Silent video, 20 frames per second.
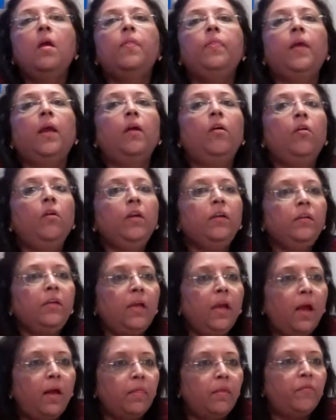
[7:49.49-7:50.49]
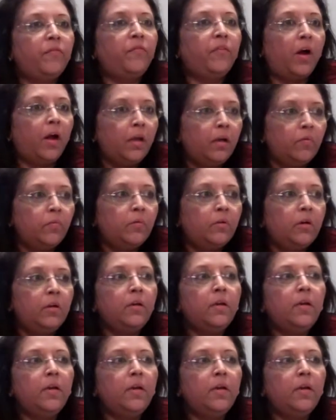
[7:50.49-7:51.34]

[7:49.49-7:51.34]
they're going to gather firewood.